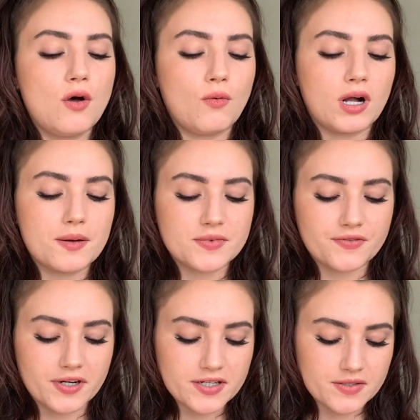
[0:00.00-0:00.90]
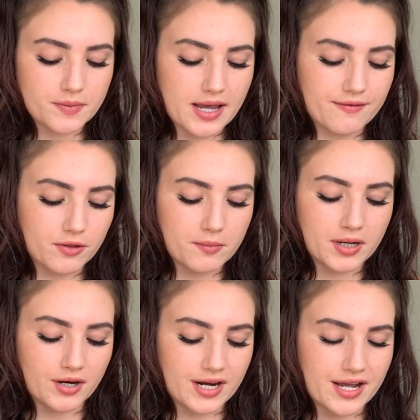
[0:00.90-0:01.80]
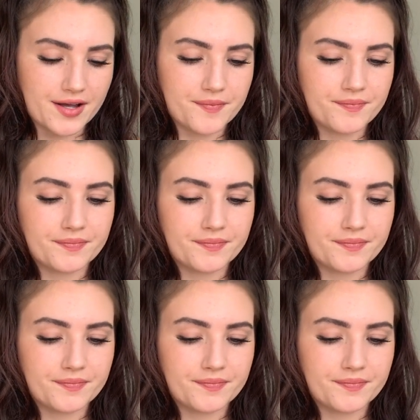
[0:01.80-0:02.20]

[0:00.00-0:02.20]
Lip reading: What comes first? We have Lemuria.